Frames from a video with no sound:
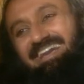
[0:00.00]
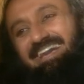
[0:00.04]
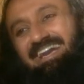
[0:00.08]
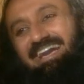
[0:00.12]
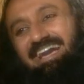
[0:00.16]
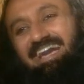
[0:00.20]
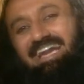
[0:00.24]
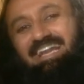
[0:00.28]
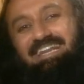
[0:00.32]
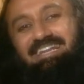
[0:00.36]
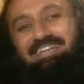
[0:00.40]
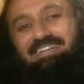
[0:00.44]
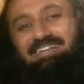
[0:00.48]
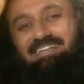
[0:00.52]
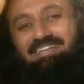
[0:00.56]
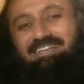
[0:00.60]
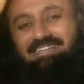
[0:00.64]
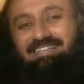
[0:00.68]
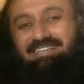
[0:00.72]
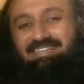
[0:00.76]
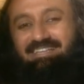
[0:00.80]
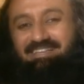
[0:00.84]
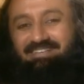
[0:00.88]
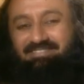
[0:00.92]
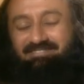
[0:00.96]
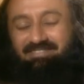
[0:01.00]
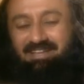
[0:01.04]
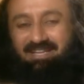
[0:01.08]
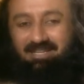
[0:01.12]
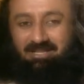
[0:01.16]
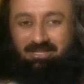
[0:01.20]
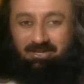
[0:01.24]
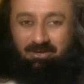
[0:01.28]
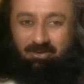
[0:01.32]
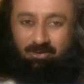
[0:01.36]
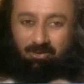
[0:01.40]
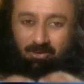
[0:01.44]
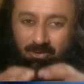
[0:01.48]
And when the
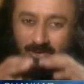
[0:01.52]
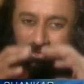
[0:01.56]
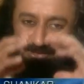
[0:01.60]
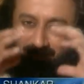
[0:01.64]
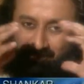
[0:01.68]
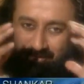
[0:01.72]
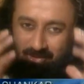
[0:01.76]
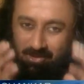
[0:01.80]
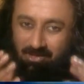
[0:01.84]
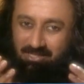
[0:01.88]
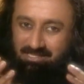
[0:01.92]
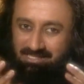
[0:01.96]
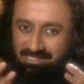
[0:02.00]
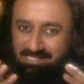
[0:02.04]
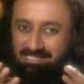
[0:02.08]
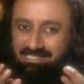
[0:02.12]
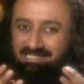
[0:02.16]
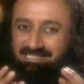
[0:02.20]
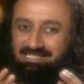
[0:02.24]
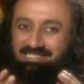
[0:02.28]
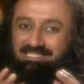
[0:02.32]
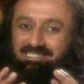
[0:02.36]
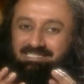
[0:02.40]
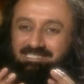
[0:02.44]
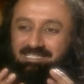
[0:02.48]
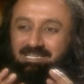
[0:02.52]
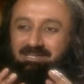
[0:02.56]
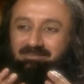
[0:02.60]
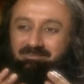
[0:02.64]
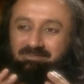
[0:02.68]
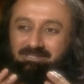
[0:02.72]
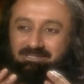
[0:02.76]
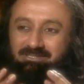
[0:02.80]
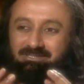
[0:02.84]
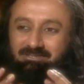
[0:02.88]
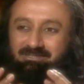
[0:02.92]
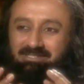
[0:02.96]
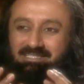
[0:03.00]
whole consciousness comes
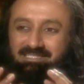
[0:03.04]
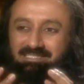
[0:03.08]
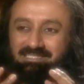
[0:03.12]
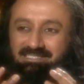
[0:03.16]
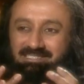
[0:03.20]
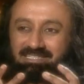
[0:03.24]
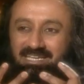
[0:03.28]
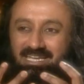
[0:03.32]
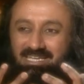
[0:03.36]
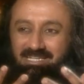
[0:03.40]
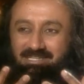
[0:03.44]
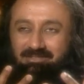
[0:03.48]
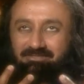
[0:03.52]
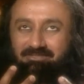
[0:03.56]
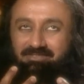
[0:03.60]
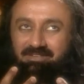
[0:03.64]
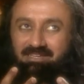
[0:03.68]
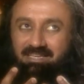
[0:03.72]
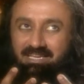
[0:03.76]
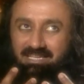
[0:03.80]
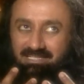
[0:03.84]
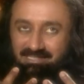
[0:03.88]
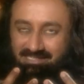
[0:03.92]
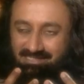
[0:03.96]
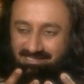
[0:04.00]
to the state of yes,